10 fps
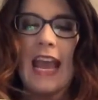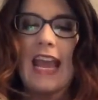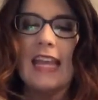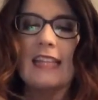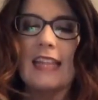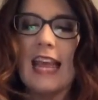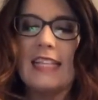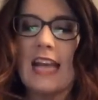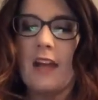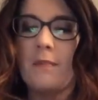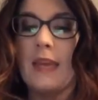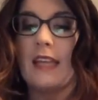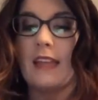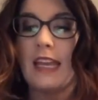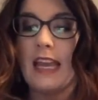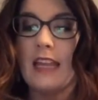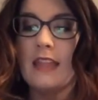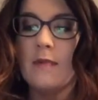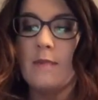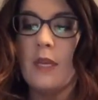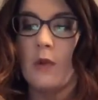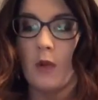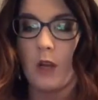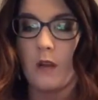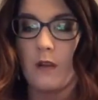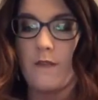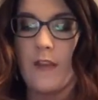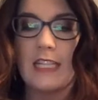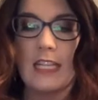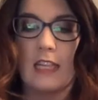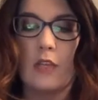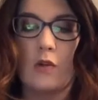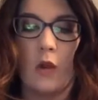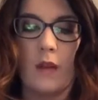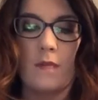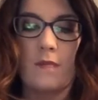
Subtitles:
He lay down meekly in the manure, facing the door.